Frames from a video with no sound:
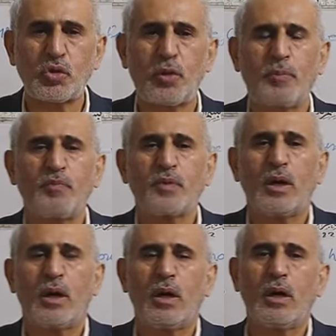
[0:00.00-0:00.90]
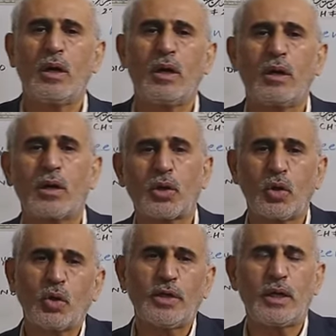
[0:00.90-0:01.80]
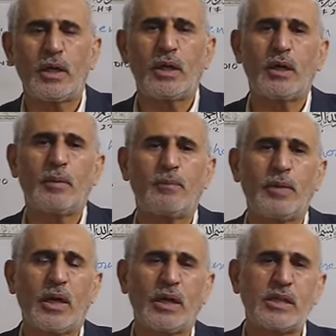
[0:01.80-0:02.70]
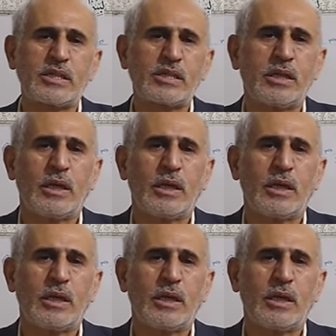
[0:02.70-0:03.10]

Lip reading: to grow the plants.